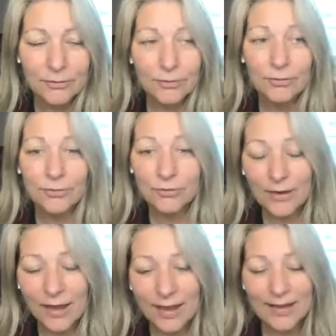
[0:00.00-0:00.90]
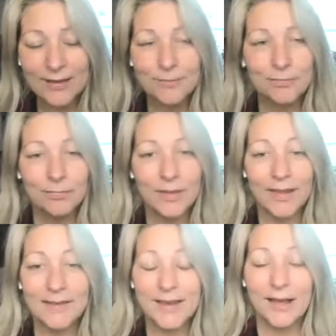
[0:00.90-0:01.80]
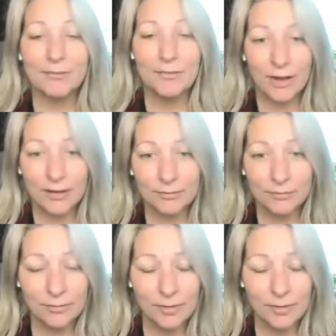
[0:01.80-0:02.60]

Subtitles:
to stay and not run,